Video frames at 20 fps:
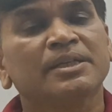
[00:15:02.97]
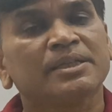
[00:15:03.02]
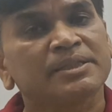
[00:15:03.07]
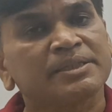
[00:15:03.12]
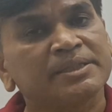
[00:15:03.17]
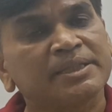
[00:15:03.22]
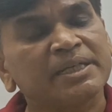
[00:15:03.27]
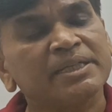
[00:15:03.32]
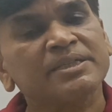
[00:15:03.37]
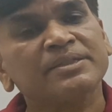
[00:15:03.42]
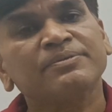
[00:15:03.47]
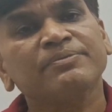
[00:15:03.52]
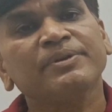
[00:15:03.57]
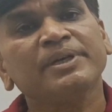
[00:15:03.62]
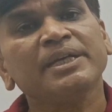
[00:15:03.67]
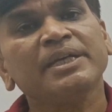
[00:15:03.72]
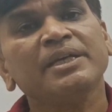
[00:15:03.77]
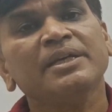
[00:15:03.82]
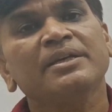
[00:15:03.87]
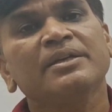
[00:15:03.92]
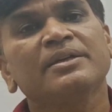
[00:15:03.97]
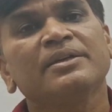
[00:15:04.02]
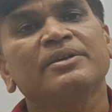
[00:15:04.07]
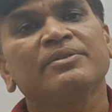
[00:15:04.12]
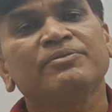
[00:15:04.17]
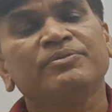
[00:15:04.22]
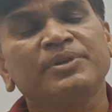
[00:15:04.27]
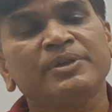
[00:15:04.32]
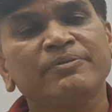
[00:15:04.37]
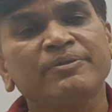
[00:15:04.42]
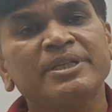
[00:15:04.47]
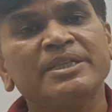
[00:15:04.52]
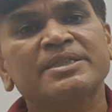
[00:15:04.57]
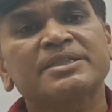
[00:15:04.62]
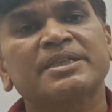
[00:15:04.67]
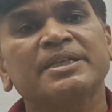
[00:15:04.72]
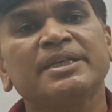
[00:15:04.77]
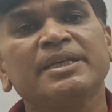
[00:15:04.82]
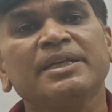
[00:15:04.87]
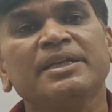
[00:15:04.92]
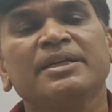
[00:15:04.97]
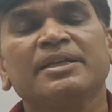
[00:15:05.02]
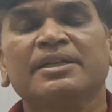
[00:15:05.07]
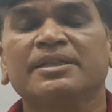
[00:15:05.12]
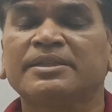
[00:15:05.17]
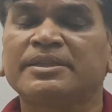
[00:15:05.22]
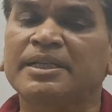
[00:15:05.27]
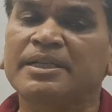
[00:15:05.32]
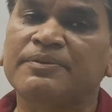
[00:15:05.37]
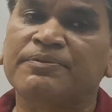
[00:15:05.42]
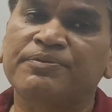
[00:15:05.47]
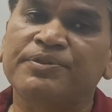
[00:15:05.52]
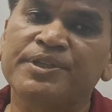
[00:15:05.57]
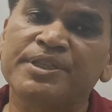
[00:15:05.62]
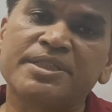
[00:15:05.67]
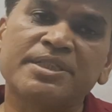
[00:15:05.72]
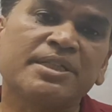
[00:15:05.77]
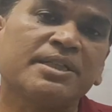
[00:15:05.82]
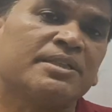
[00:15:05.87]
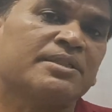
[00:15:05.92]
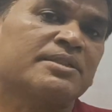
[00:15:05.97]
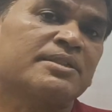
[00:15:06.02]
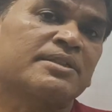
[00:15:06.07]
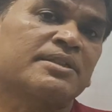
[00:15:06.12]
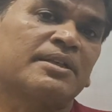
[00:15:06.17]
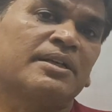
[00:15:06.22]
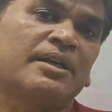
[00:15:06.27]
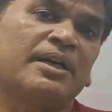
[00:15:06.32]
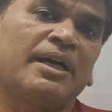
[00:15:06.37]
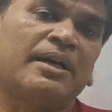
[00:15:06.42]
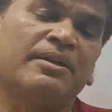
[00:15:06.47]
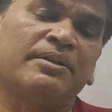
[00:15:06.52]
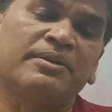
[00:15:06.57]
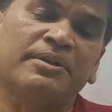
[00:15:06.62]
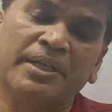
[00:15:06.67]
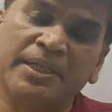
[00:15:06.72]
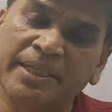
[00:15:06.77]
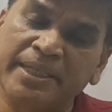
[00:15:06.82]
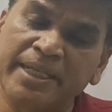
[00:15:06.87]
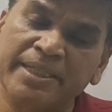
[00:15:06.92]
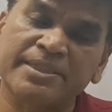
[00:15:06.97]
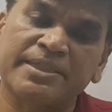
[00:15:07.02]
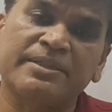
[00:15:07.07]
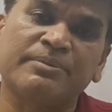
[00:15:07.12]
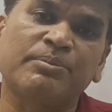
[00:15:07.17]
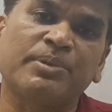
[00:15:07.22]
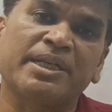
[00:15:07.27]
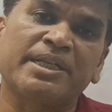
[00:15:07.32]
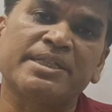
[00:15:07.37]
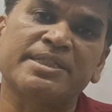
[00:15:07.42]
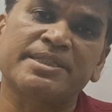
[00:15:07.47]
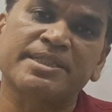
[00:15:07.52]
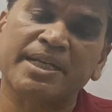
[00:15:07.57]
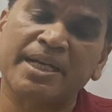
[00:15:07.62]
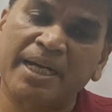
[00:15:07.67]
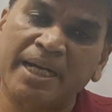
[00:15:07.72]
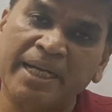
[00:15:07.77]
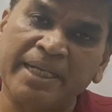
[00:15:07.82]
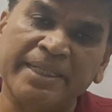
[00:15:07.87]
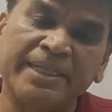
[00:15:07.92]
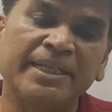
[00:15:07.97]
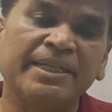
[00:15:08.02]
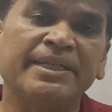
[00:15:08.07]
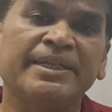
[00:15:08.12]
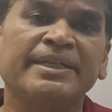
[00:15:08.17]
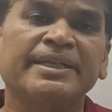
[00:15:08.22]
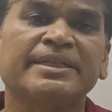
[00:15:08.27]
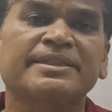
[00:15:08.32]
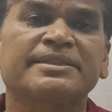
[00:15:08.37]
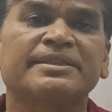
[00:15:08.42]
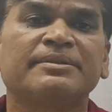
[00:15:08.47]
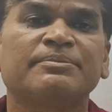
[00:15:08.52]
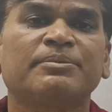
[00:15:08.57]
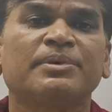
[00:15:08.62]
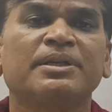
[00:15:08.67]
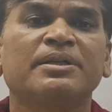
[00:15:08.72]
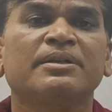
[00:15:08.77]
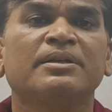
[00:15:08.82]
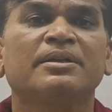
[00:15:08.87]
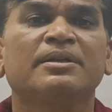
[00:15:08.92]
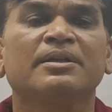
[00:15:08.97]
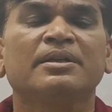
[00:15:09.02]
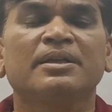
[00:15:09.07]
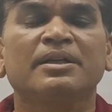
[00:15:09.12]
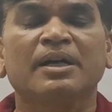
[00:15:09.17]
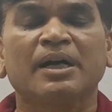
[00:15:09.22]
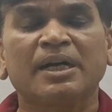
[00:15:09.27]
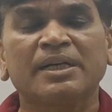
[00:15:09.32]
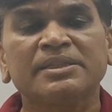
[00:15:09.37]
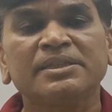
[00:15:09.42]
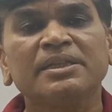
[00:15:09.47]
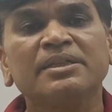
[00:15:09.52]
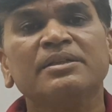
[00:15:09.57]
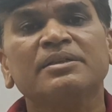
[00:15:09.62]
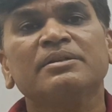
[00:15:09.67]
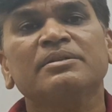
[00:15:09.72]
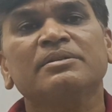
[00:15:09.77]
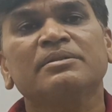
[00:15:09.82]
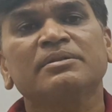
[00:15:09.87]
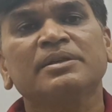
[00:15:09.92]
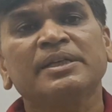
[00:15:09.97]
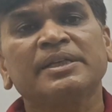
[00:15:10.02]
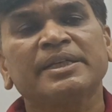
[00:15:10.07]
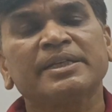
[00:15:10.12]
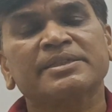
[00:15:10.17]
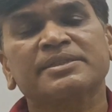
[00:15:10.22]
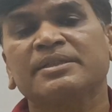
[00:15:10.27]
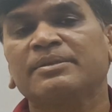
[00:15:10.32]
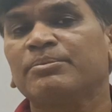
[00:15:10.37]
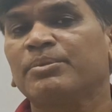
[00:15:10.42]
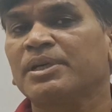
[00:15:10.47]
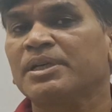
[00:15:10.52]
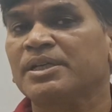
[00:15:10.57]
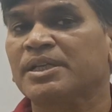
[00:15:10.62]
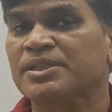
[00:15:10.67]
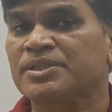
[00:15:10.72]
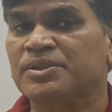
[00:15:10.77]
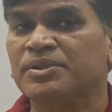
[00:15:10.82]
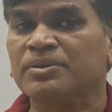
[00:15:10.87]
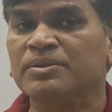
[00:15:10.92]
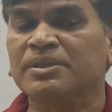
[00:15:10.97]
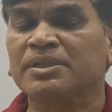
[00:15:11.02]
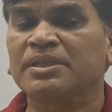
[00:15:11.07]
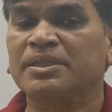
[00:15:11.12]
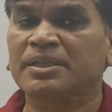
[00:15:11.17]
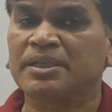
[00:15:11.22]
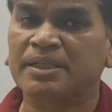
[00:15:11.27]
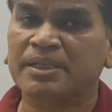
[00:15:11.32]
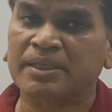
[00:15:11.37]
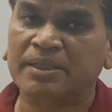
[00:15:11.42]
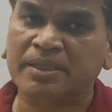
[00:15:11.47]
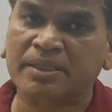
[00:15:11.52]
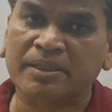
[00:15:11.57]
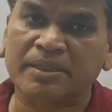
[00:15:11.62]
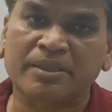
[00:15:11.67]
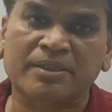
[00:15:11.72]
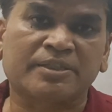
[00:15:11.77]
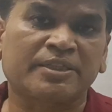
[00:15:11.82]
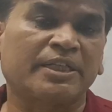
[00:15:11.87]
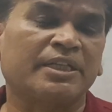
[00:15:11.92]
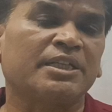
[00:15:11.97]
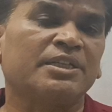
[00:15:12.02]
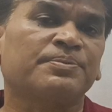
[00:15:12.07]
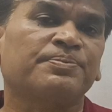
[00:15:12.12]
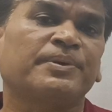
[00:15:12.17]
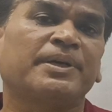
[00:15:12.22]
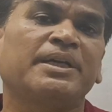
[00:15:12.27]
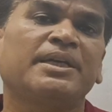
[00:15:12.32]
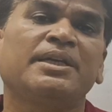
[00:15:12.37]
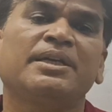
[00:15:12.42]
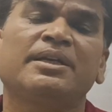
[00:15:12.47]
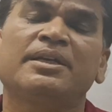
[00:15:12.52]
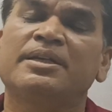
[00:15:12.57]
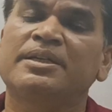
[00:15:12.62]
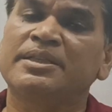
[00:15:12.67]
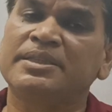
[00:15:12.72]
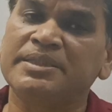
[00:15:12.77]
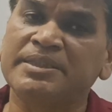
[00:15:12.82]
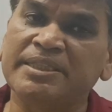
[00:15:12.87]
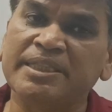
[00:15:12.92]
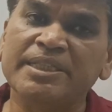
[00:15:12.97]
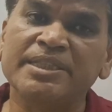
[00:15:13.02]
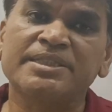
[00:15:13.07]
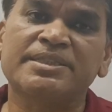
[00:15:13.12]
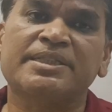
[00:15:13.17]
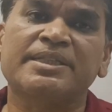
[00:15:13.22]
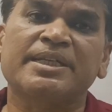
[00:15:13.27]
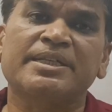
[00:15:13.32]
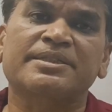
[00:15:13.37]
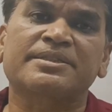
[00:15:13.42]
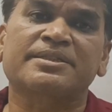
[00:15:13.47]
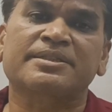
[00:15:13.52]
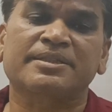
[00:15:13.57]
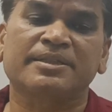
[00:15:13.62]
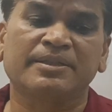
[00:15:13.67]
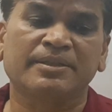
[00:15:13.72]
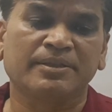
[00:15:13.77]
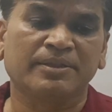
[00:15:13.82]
That's why we will say that Fisher's index number is ideal index number. Other index number does not satisfy these tests.